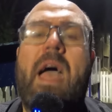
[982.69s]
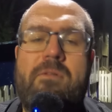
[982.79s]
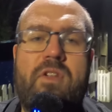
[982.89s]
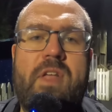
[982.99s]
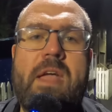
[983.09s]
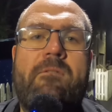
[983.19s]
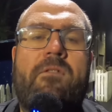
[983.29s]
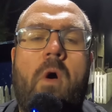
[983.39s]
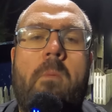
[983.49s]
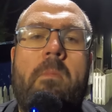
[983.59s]
Everything
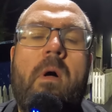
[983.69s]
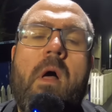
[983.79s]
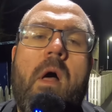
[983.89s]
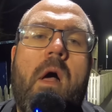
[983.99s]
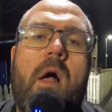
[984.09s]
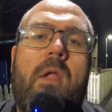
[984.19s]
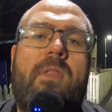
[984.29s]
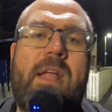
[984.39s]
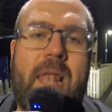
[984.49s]
from the